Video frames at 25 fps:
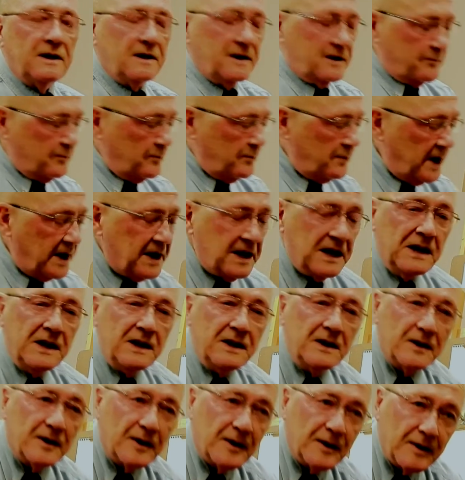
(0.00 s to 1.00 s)

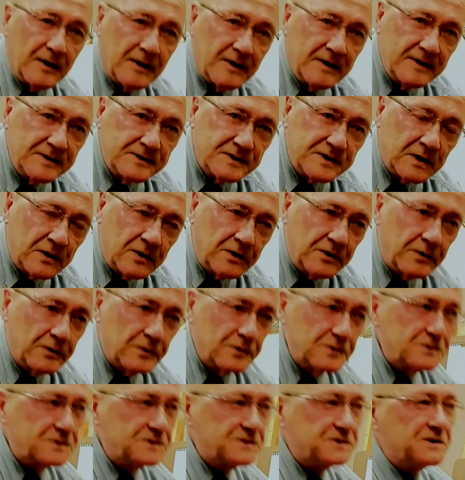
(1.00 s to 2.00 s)
Many
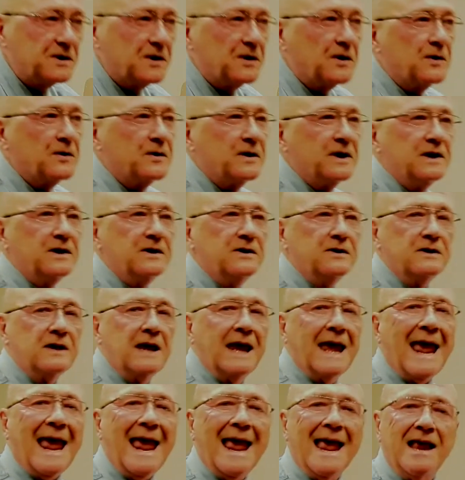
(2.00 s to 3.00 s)
cylinders are in
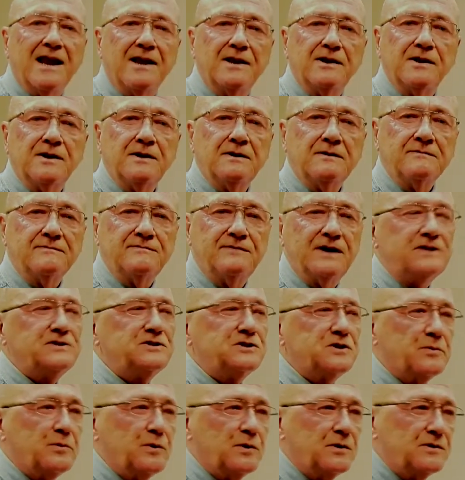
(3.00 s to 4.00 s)
canned
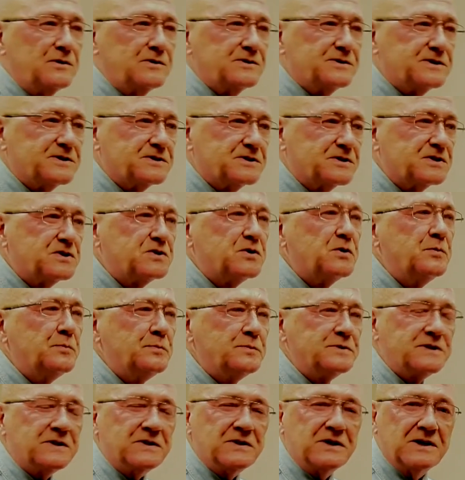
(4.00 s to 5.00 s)
vegetables and
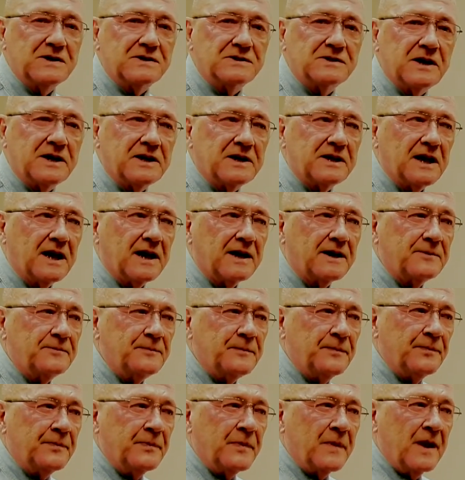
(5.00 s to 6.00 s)
soups and things like
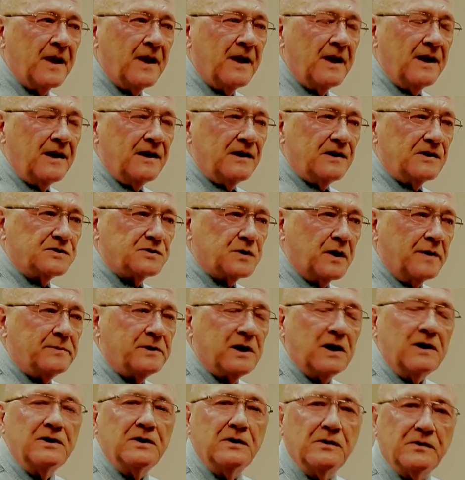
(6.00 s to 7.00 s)
that. So I'm
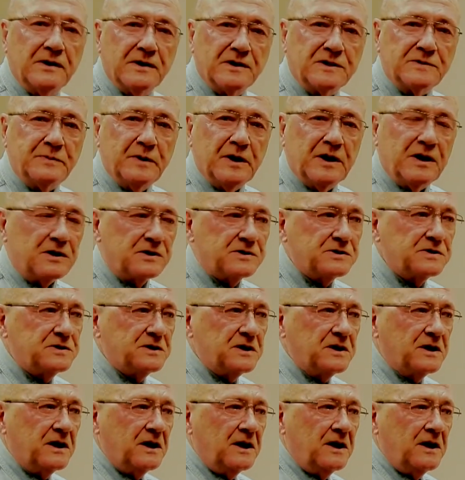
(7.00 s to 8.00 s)
telling you this
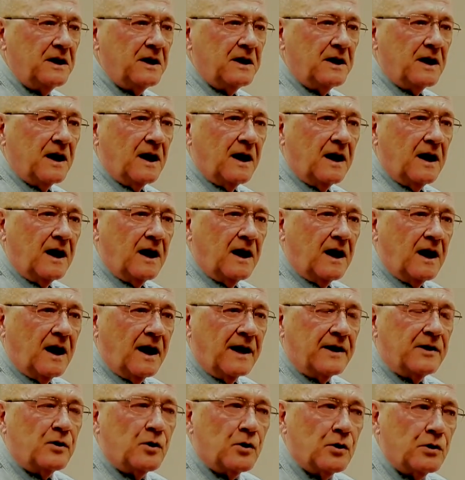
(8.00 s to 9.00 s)
because
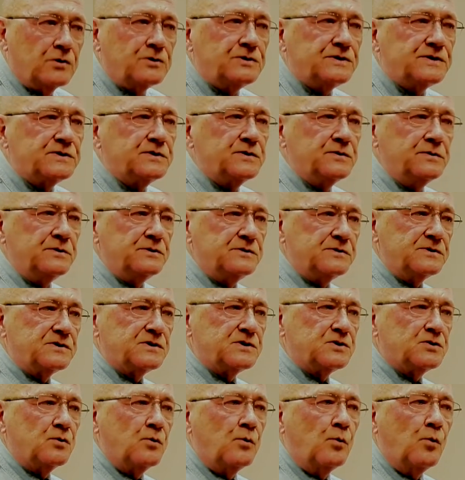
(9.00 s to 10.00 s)
I urge students
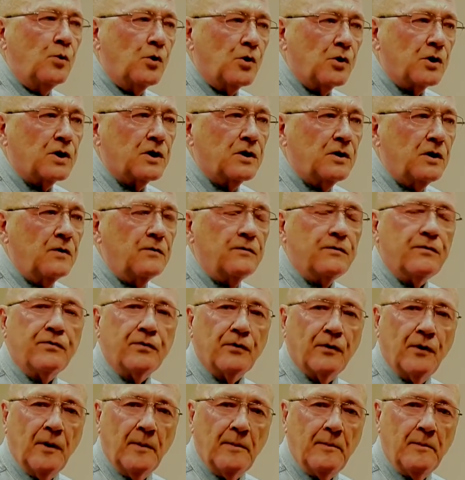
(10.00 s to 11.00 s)
to work
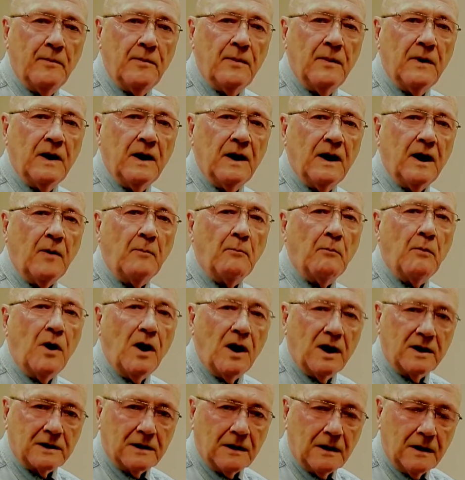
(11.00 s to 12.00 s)
from a
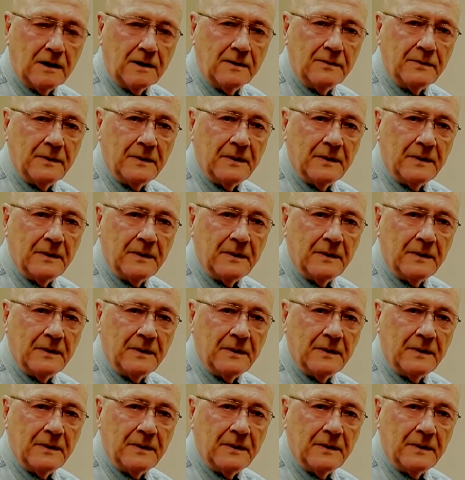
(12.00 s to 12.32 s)
model